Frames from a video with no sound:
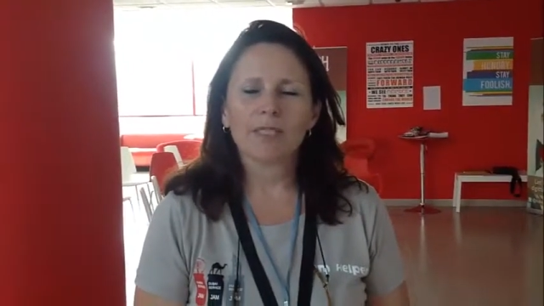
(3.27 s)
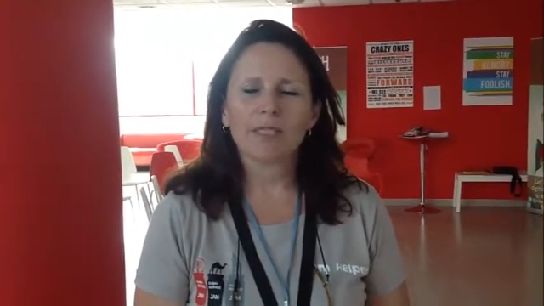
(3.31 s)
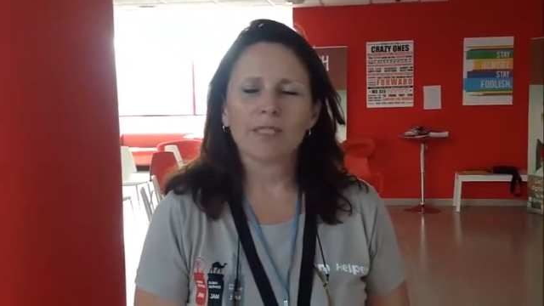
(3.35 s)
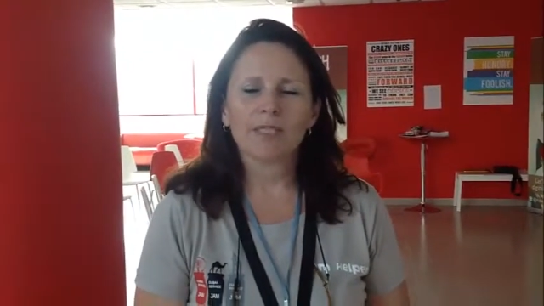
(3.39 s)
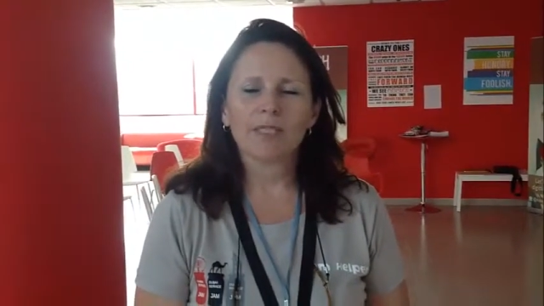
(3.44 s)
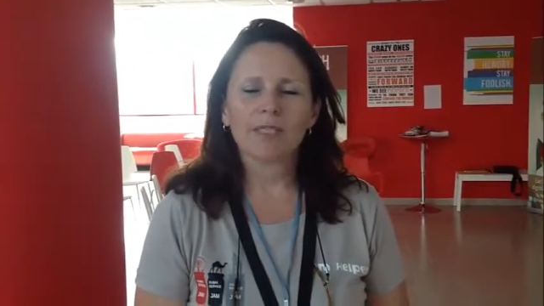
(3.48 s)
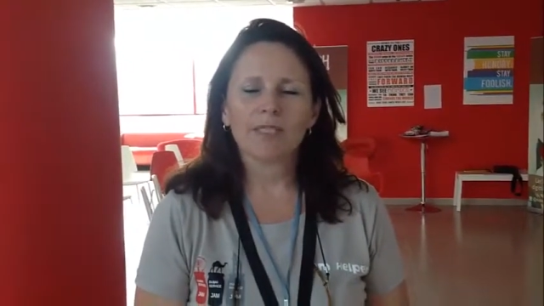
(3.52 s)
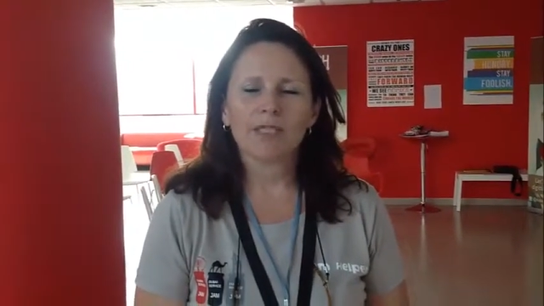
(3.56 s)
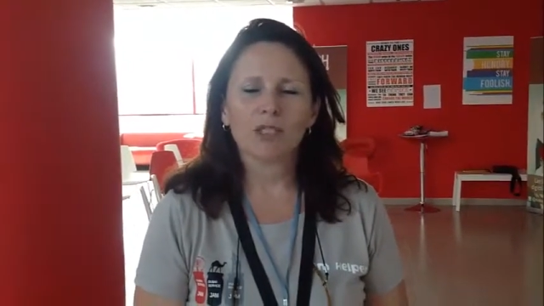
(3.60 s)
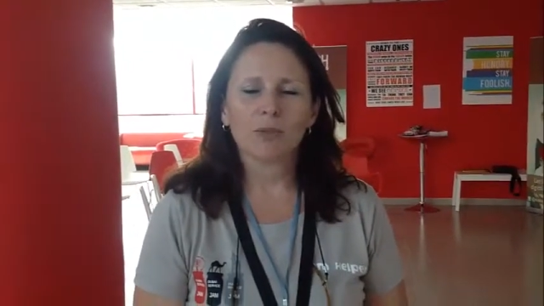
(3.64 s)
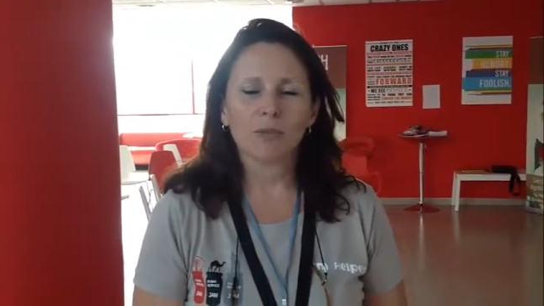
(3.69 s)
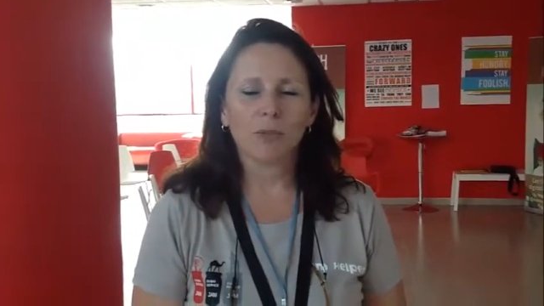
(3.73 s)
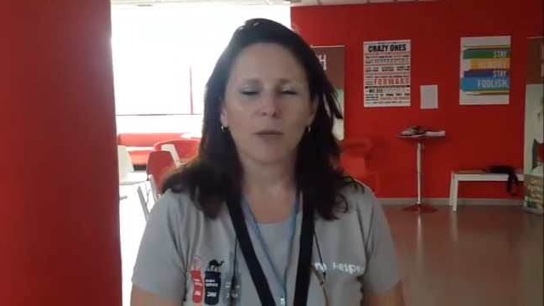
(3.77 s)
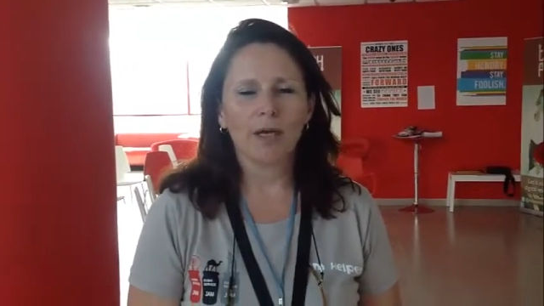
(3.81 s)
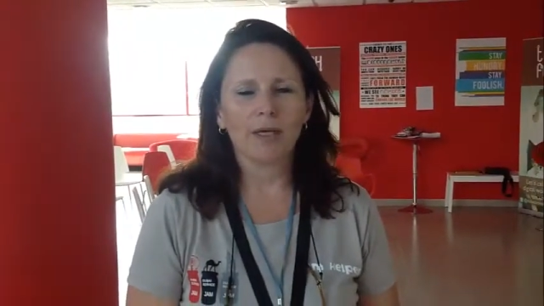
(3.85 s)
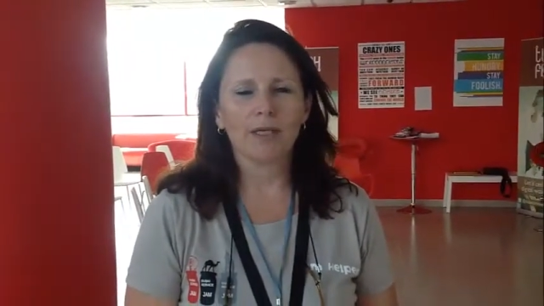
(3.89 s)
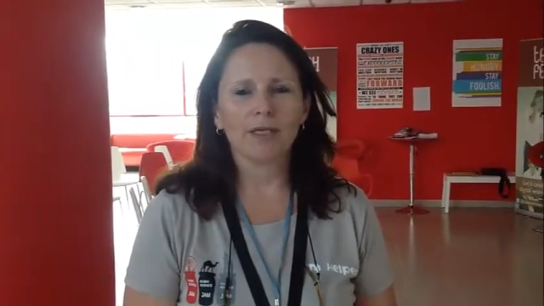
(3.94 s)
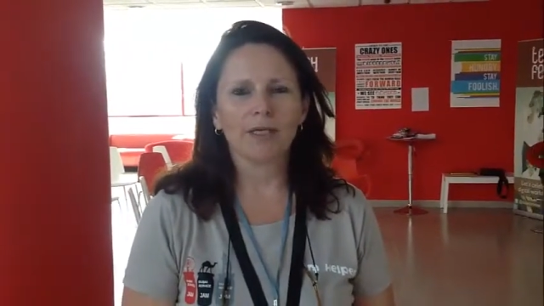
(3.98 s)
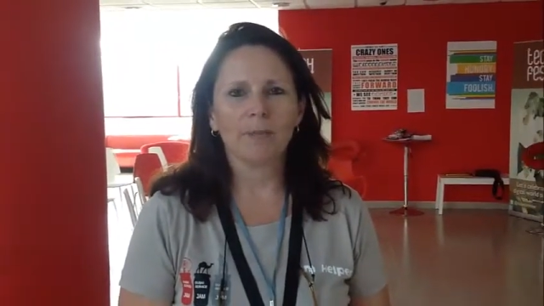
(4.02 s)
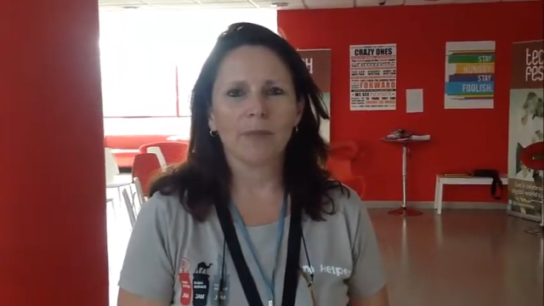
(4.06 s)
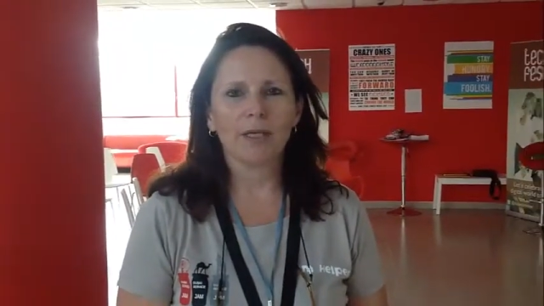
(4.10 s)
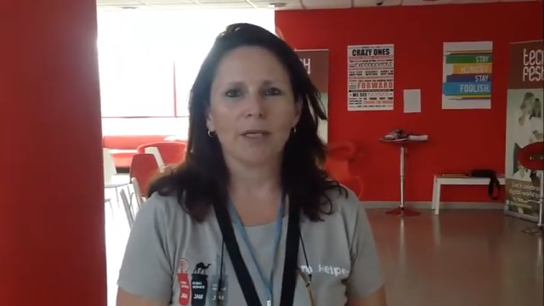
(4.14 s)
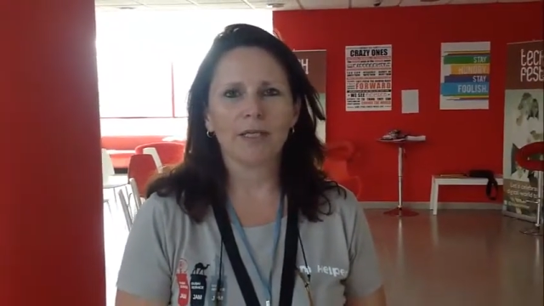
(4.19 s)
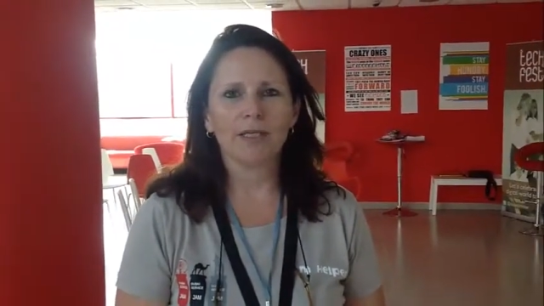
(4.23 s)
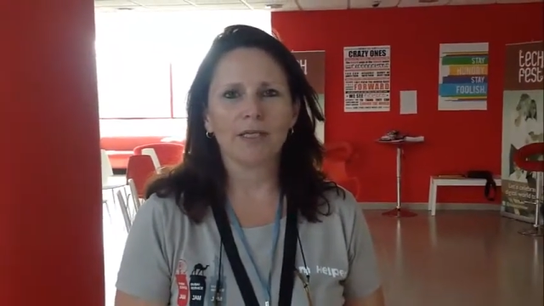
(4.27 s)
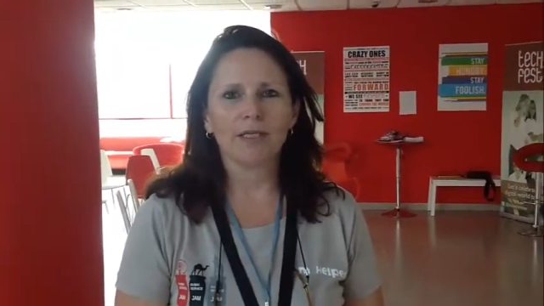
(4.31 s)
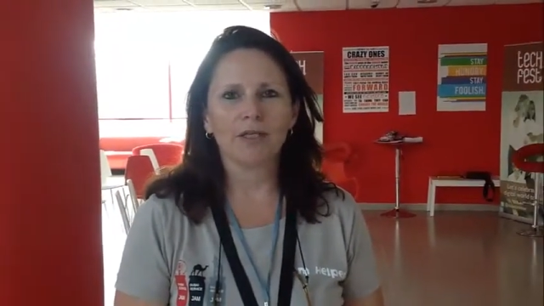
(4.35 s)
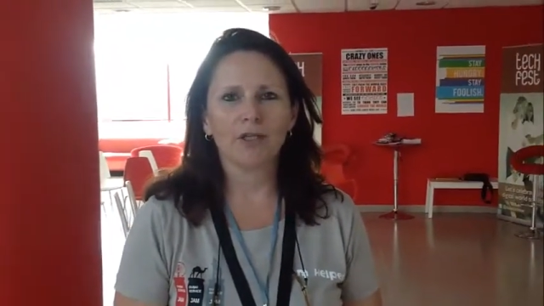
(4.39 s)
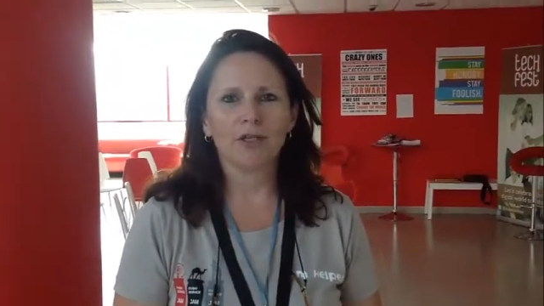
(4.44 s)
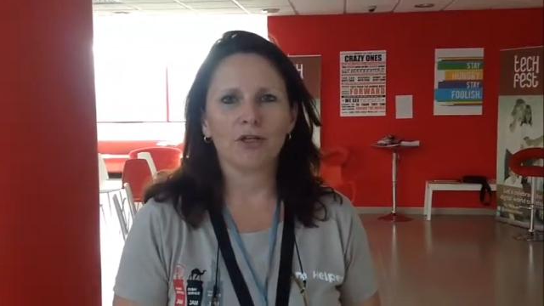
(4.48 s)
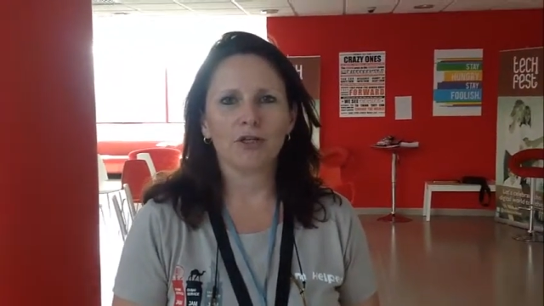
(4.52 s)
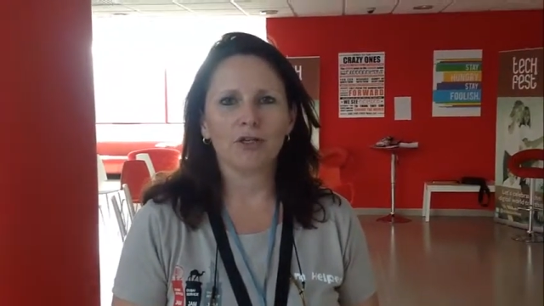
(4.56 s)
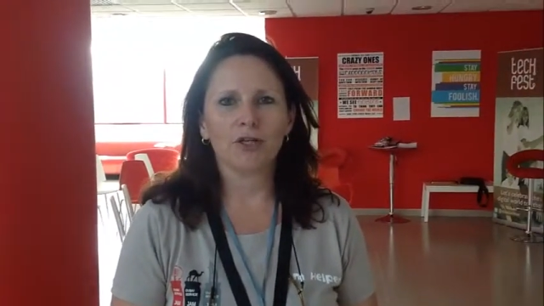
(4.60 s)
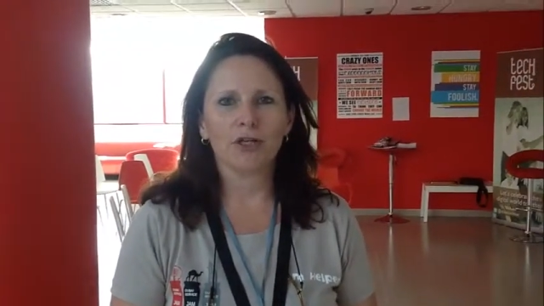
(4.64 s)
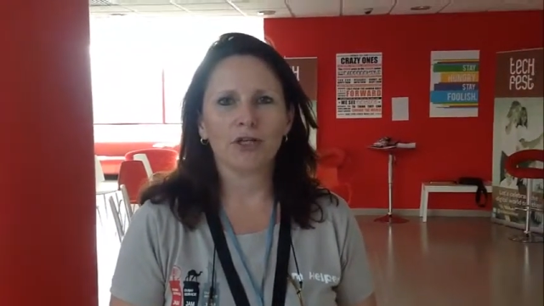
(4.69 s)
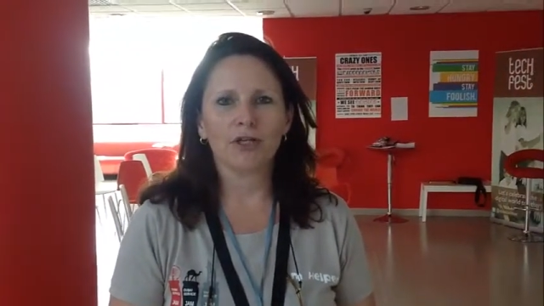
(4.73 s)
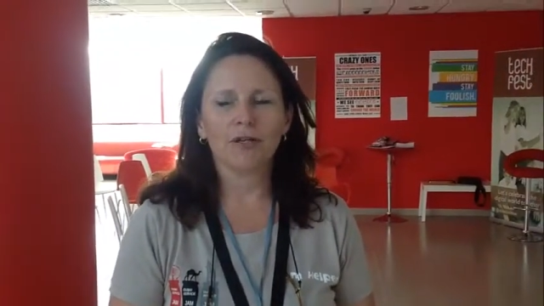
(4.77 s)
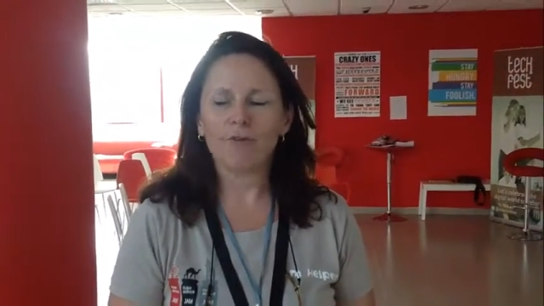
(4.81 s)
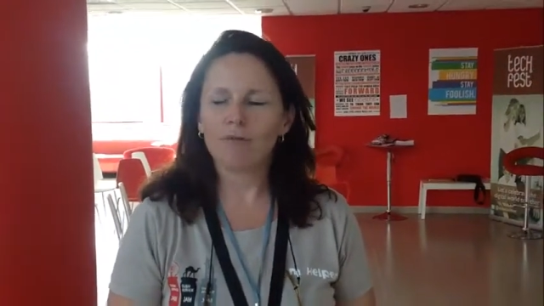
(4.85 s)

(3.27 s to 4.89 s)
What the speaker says: this is Jabai speaking to you.